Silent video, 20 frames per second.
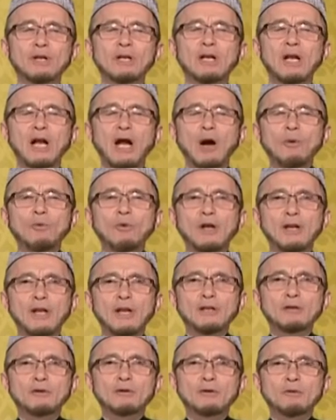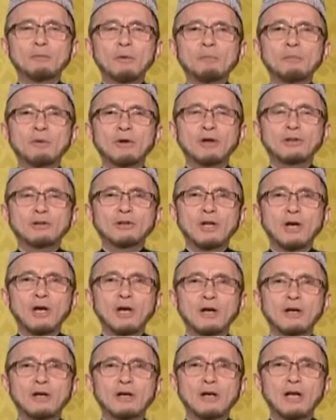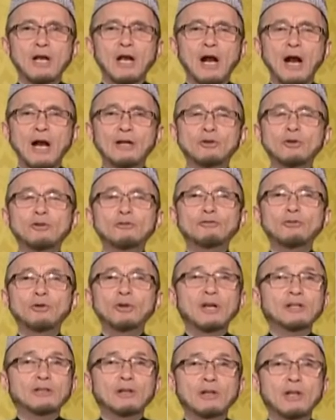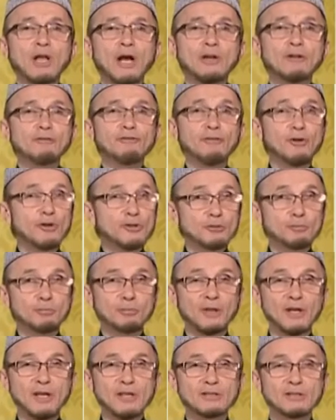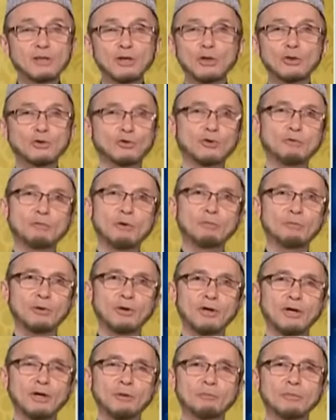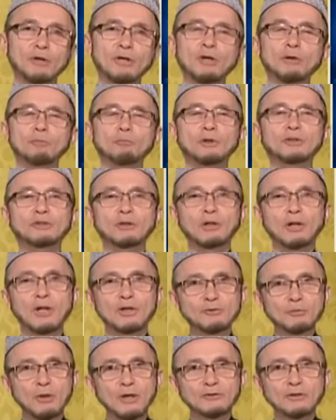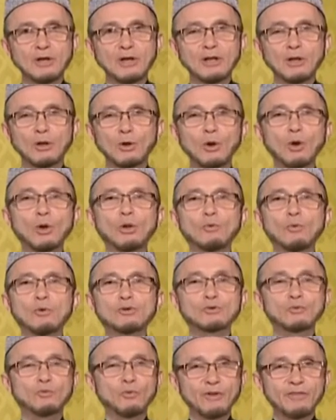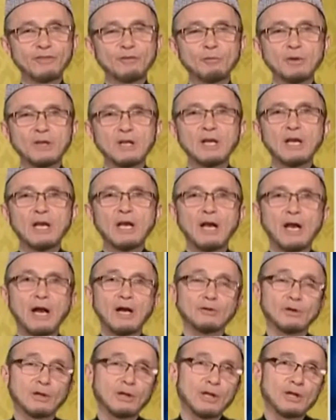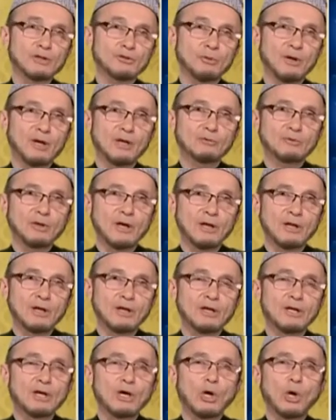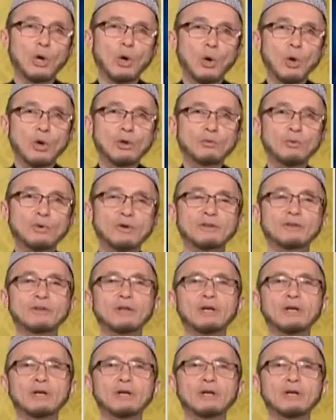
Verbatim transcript: how can I remember Allah I don't forget Allah in the first place to remember him but Allah subhanahu wa ta'ala always with me and Allah subhanahu wa ta'ala always